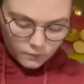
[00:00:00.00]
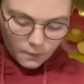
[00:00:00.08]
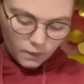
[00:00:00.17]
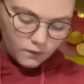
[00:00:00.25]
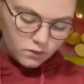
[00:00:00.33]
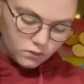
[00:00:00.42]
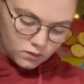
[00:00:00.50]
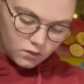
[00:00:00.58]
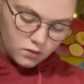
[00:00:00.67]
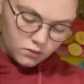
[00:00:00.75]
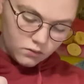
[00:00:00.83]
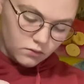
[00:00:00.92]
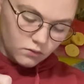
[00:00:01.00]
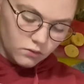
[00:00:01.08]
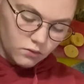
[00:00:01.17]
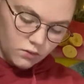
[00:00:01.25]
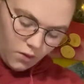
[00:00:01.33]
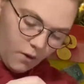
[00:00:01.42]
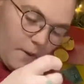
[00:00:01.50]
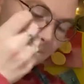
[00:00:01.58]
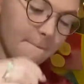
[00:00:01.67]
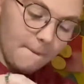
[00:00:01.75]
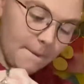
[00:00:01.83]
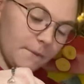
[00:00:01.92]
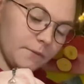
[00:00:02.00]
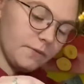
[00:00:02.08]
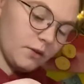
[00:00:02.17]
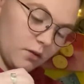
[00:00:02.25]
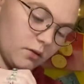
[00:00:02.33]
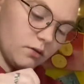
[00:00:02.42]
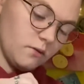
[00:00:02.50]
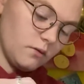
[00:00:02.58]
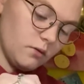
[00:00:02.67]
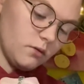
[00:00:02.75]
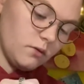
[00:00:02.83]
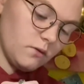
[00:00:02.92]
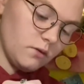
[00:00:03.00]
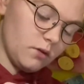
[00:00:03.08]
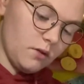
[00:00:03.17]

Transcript: of nonsense in these videos,